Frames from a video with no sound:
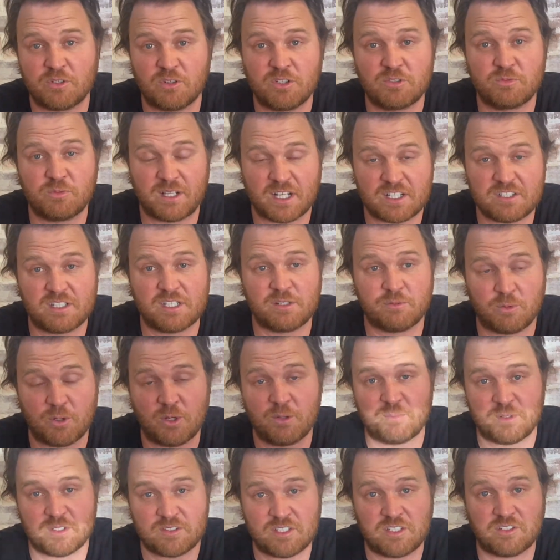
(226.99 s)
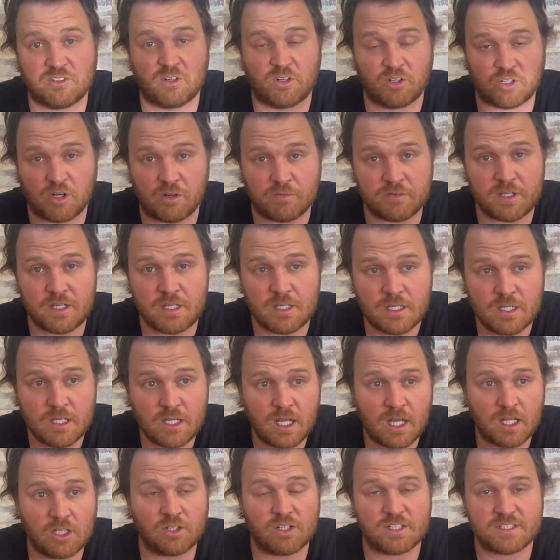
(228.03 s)
because we actually were busier on coffee,
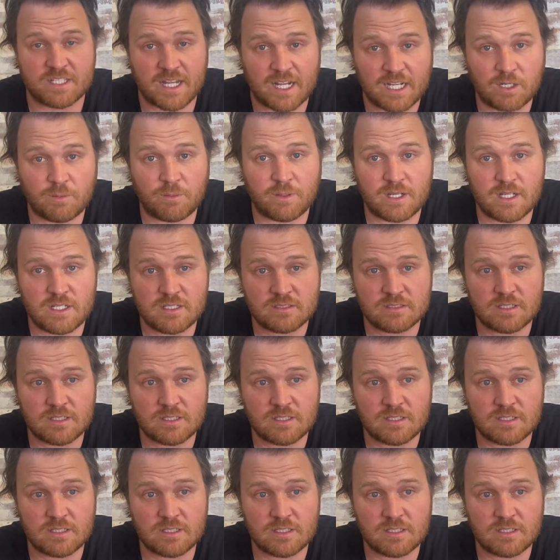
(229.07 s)
a lot of takeaways.